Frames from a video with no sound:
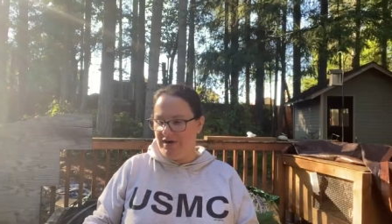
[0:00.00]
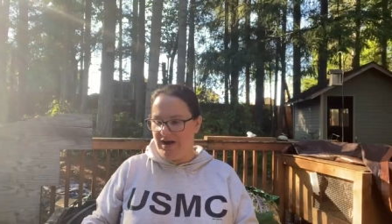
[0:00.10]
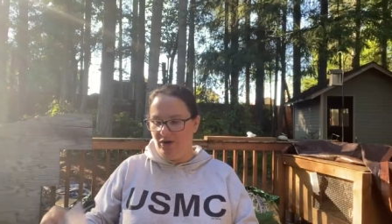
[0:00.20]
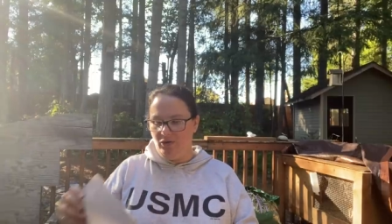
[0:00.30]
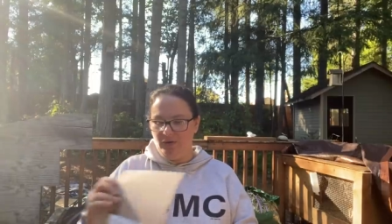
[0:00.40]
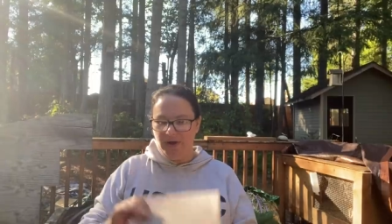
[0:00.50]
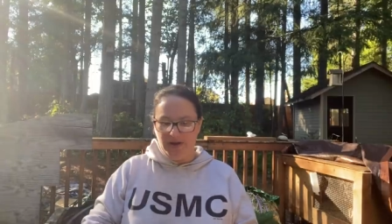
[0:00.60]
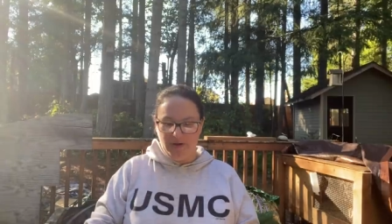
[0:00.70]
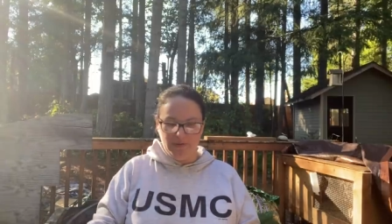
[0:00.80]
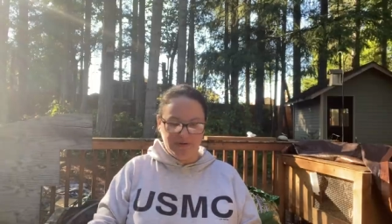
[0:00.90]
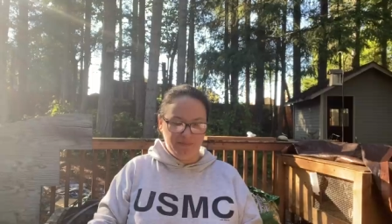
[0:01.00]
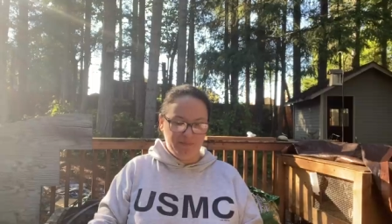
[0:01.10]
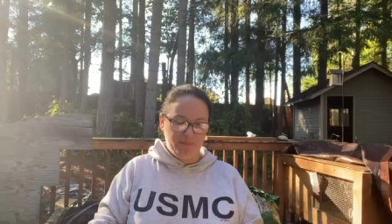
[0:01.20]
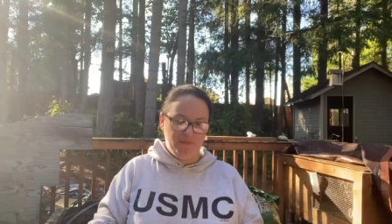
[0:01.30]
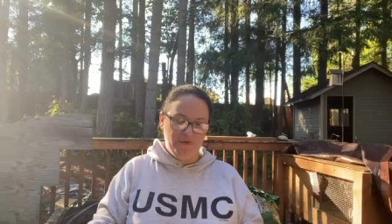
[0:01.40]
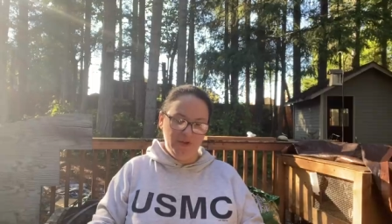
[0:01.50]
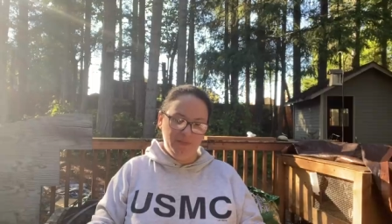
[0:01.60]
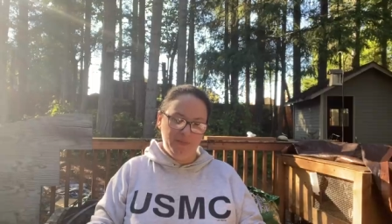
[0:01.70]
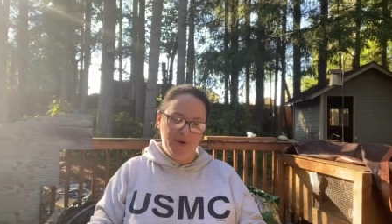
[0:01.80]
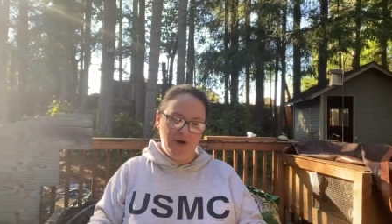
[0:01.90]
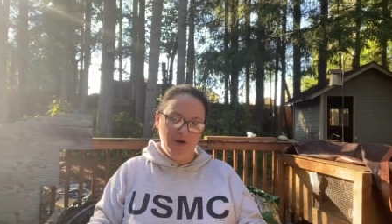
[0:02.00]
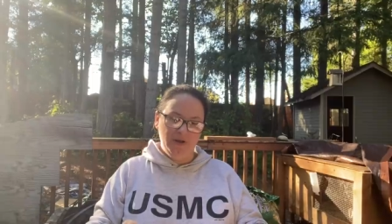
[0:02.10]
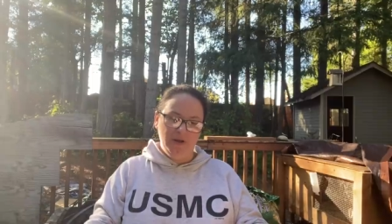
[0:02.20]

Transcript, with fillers: now and I wasn't fully prepared.